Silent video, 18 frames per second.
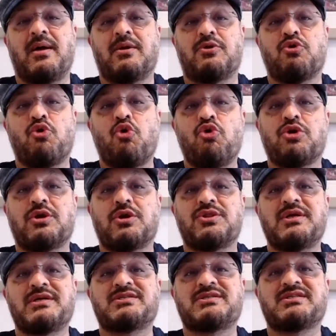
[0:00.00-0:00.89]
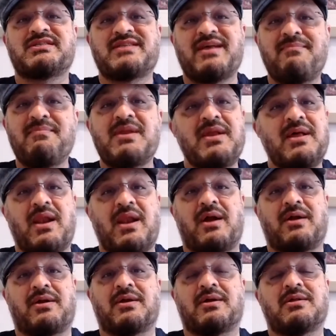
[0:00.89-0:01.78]
wrote this seminal
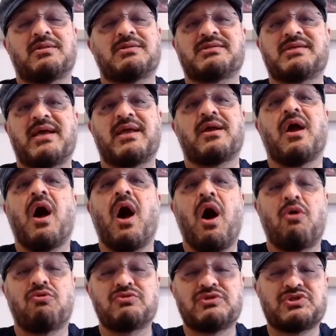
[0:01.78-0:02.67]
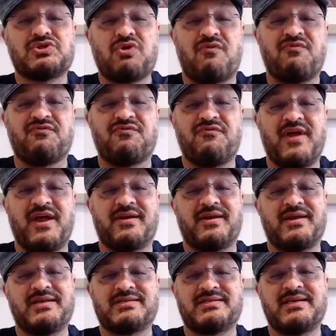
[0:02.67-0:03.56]
article saying how software
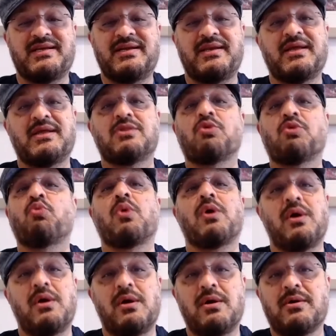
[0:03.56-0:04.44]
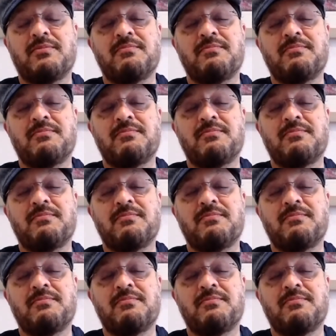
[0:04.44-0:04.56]
is eating the world.